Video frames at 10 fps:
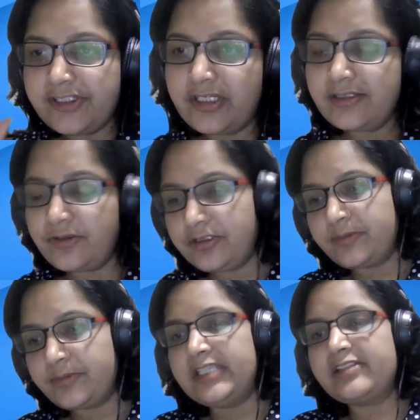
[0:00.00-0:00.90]
Vijay. So
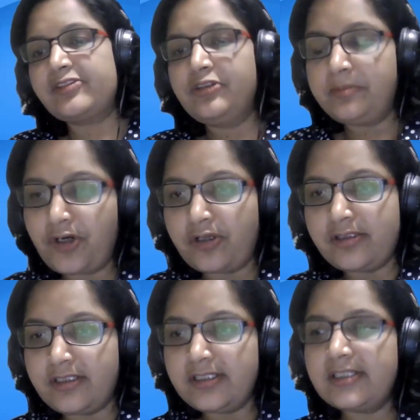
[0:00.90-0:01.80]
it's based on the
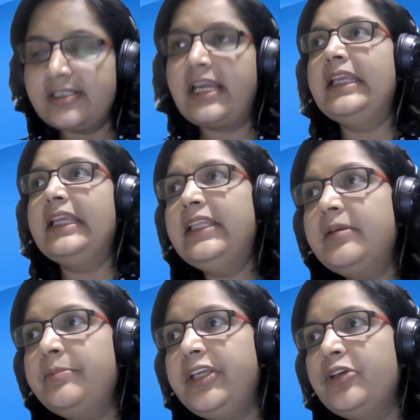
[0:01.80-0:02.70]
process. And
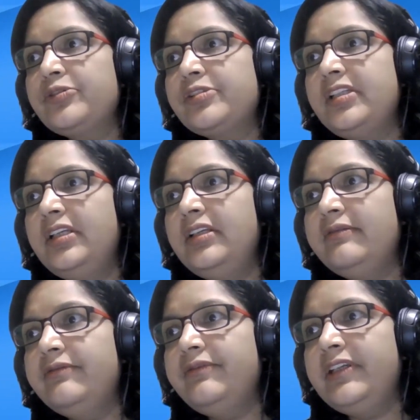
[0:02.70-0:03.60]
in a
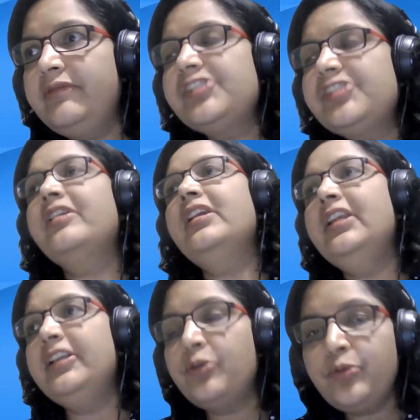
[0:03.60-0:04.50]
POC, we
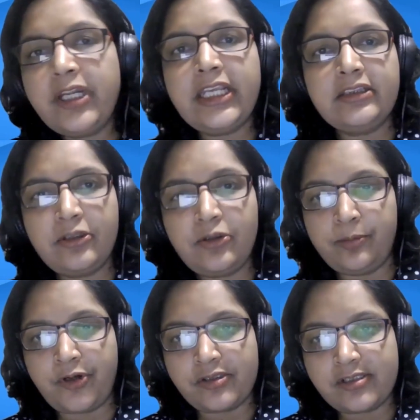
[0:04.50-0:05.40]
generally don't take the
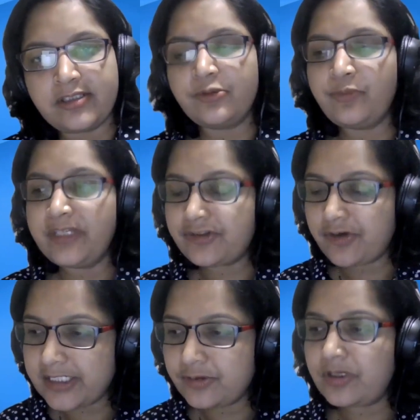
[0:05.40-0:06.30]
whole process. We
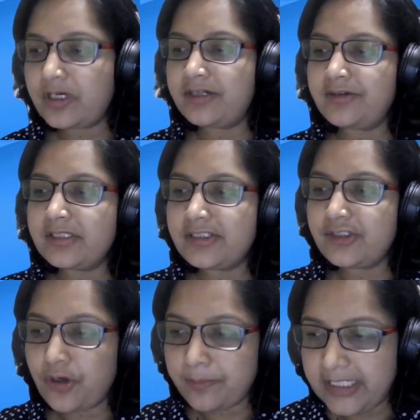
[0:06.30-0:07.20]
try to address
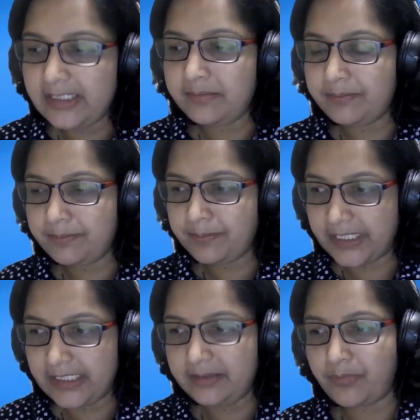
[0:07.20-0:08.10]
your main
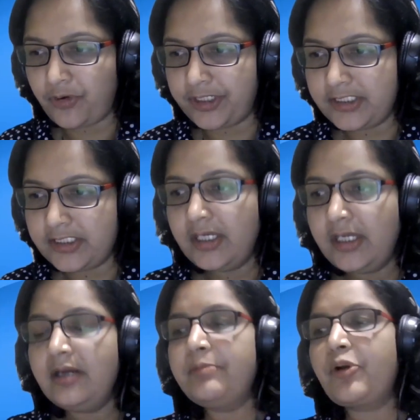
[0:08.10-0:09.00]
pain point,
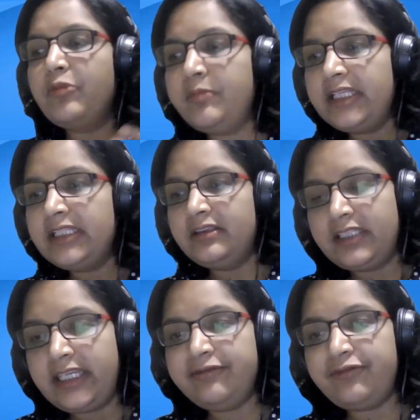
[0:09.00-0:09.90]
probably
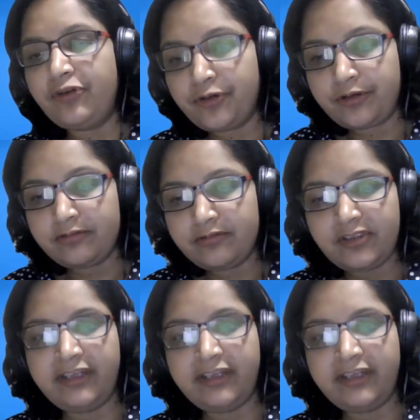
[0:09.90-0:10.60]
three, four